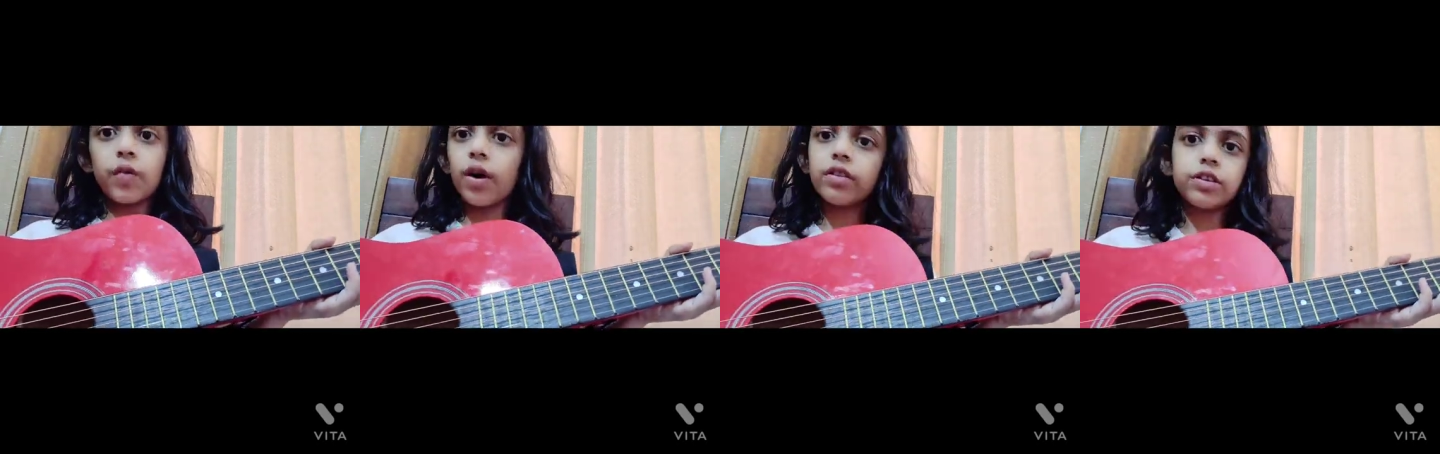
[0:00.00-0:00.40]

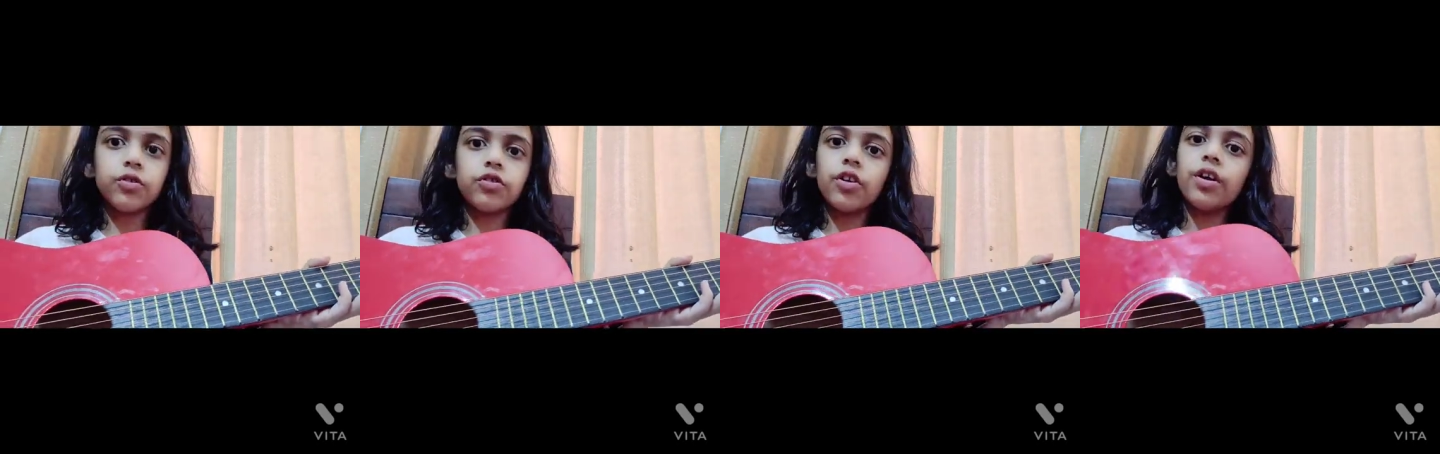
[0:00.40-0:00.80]
first
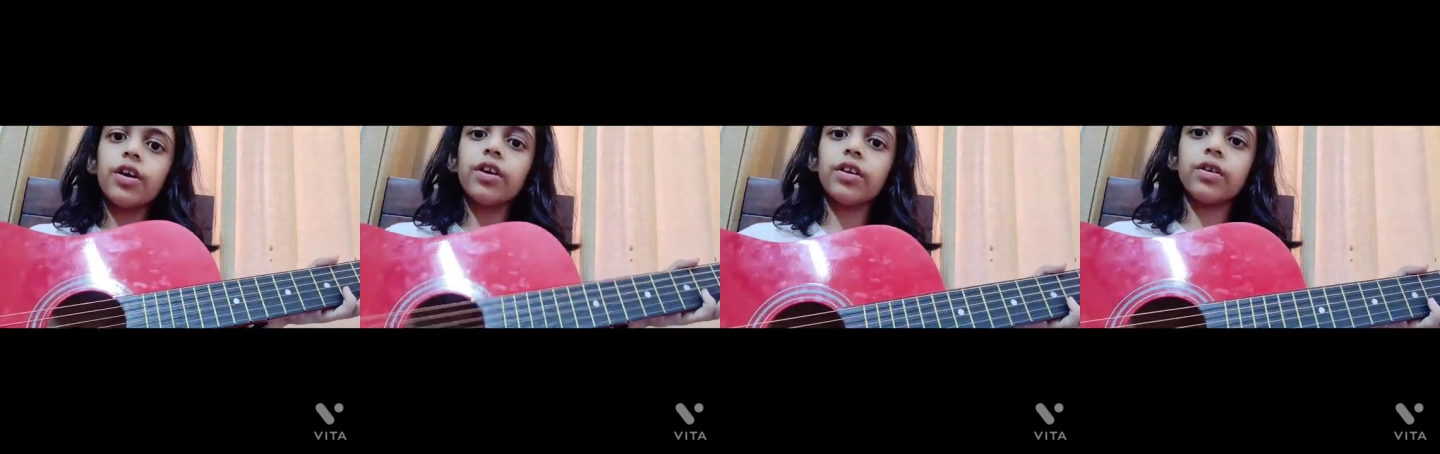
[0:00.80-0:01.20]
you should
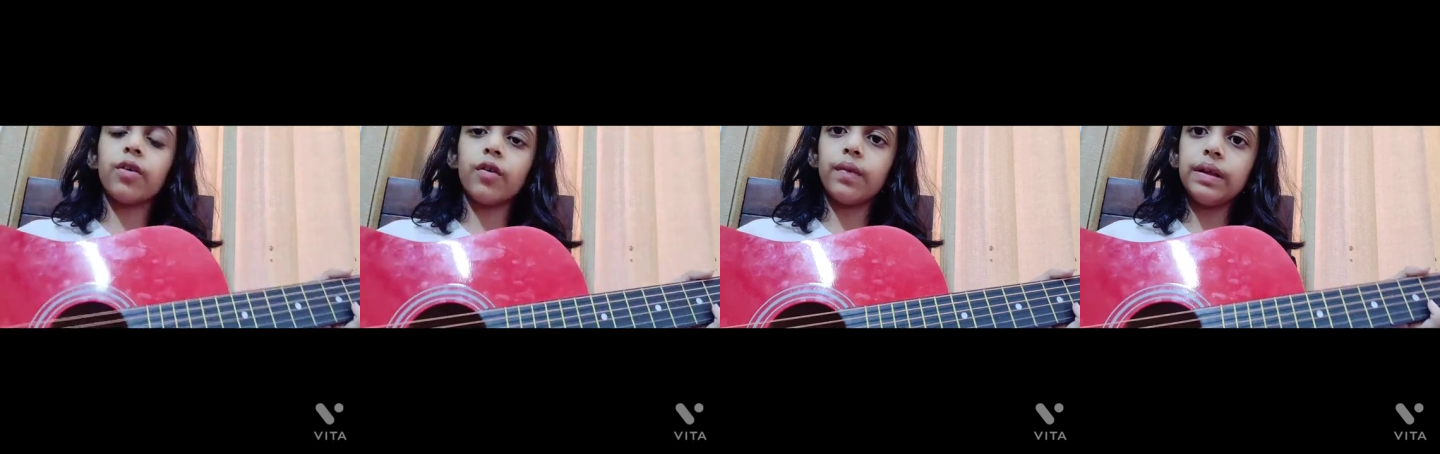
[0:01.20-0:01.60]

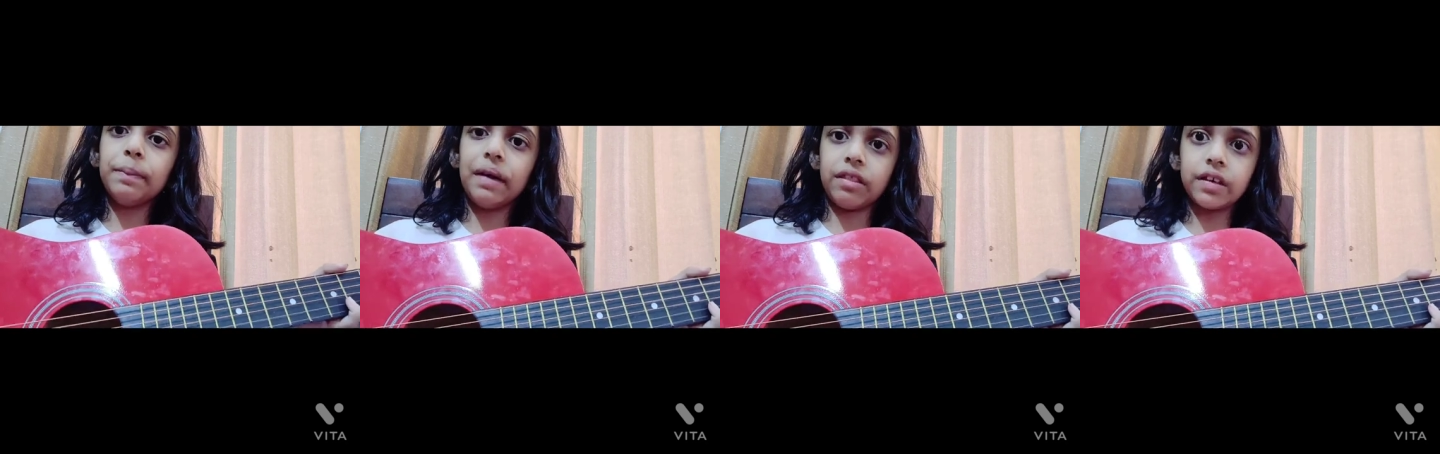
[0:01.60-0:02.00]
go
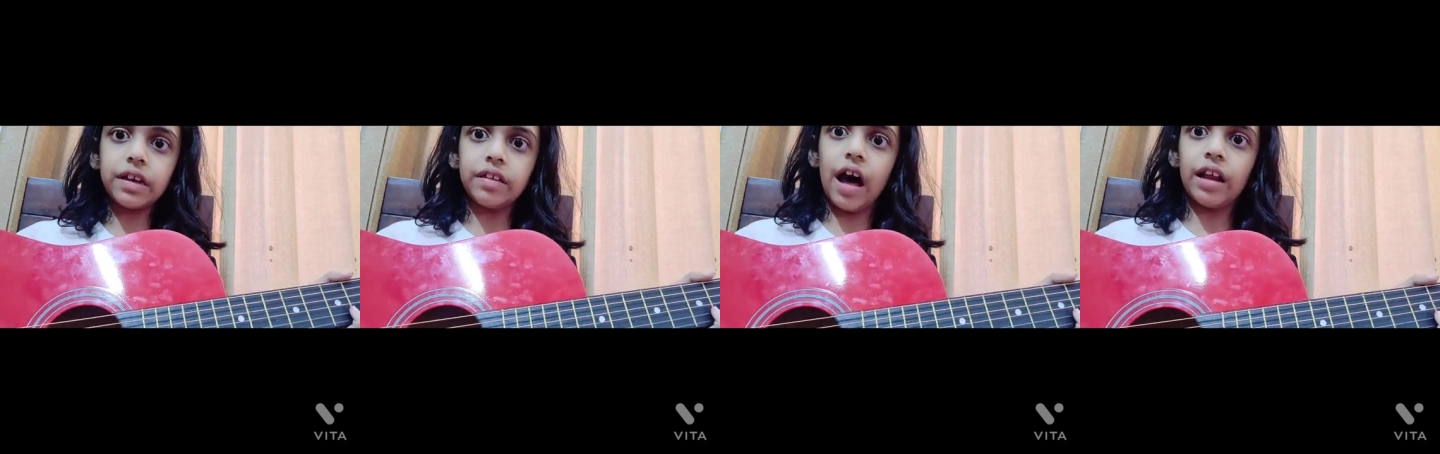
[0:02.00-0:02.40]
with basic
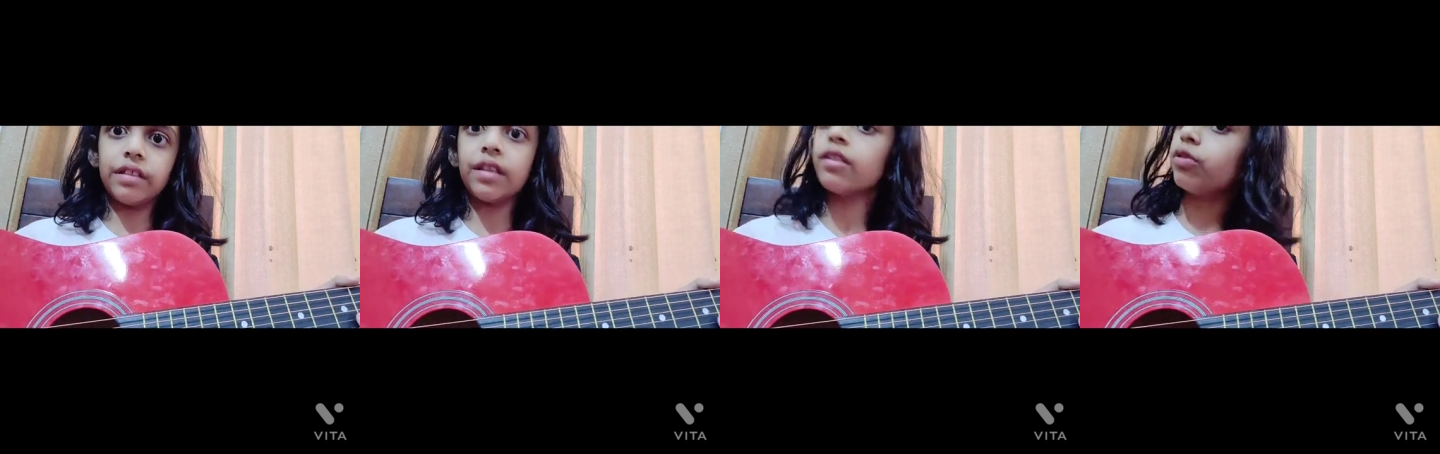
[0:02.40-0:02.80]
guitar
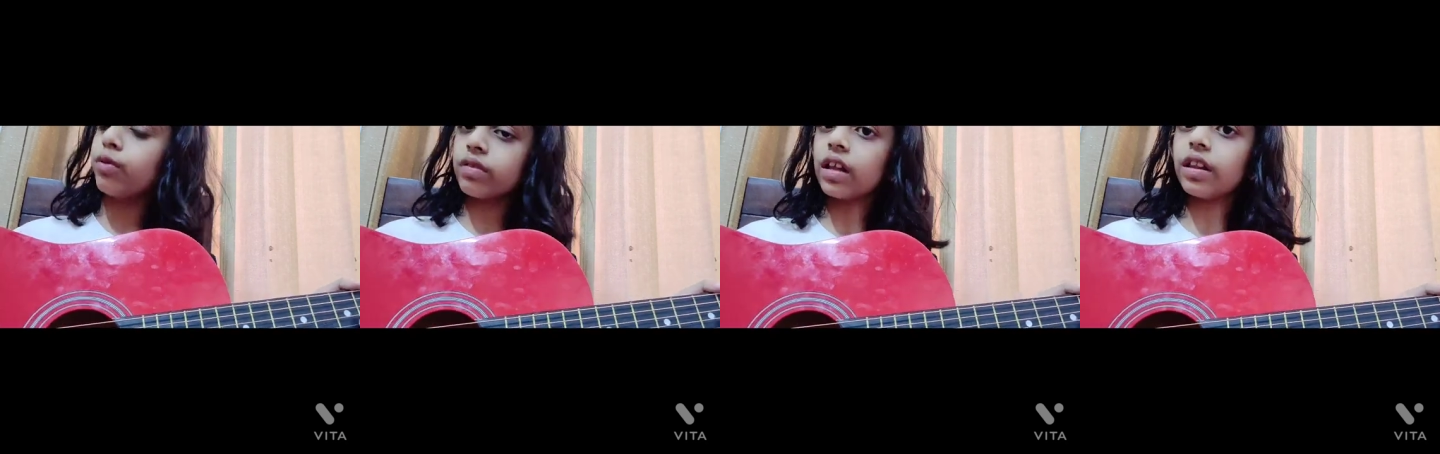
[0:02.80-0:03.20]
lessons.
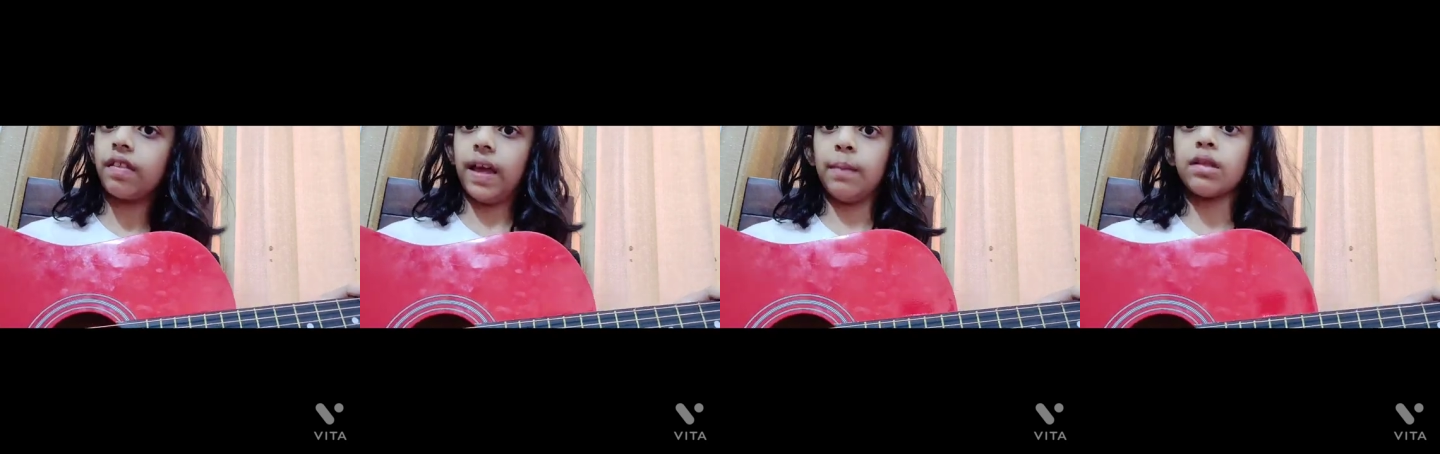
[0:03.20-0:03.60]
Those are
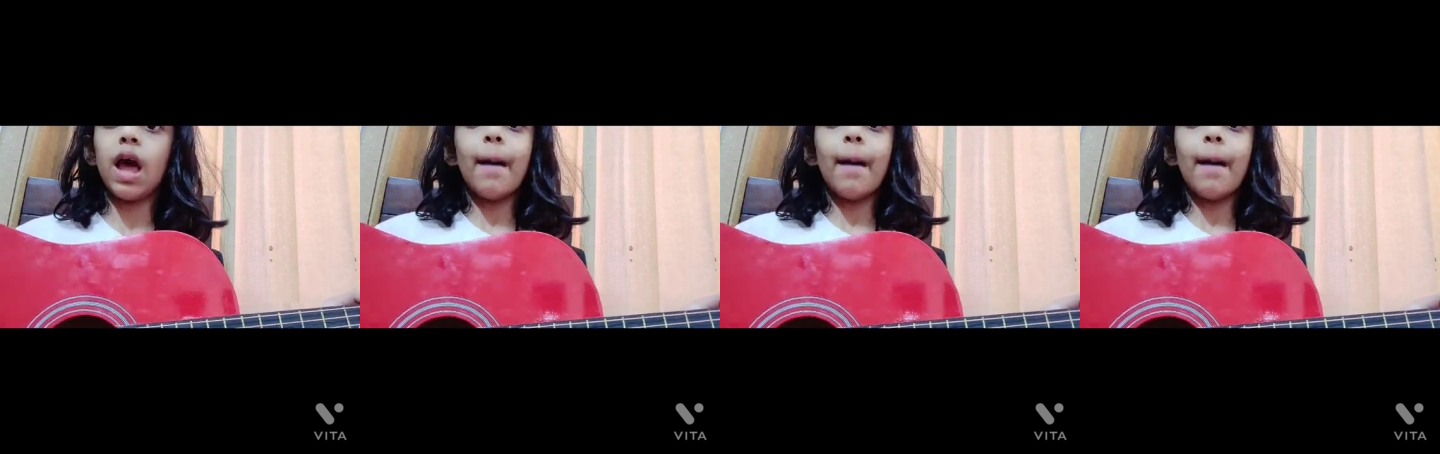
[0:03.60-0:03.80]
the same.